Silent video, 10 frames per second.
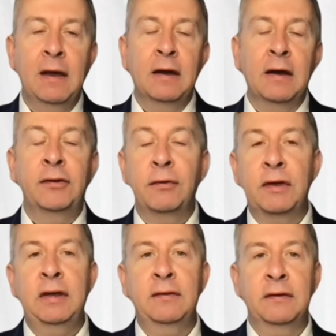And so
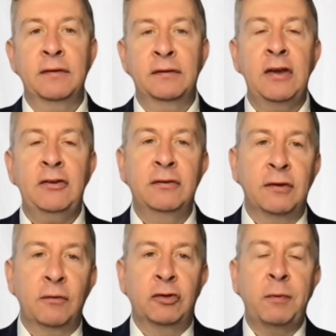the sessions
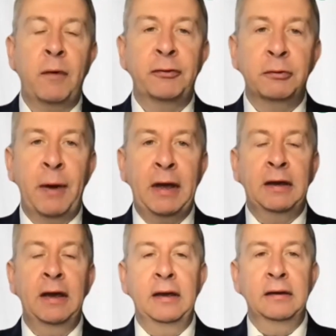on responsible
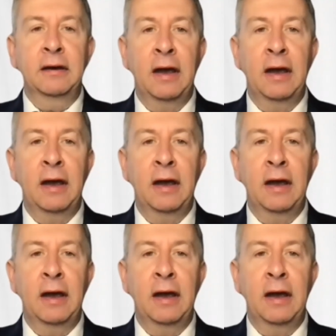banking